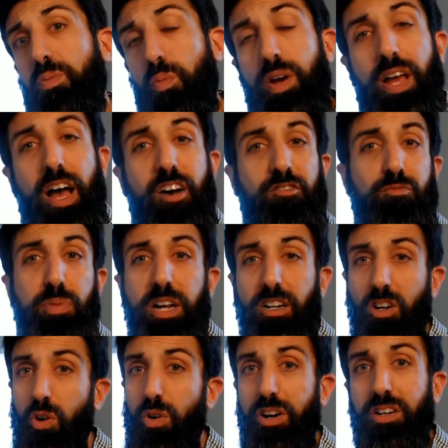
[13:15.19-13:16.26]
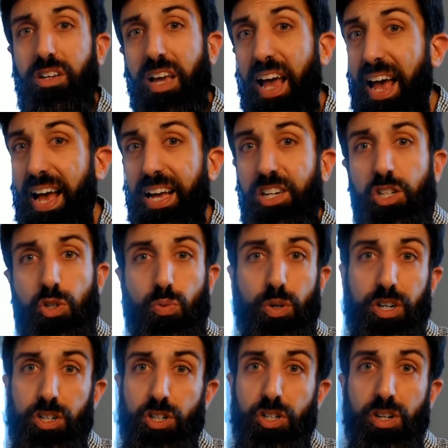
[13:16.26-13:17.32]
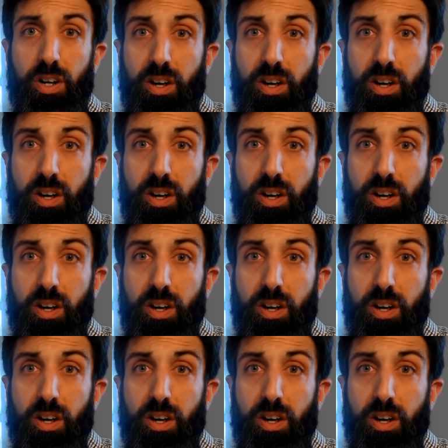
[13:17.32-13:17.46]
We have Bitcoin Cash, which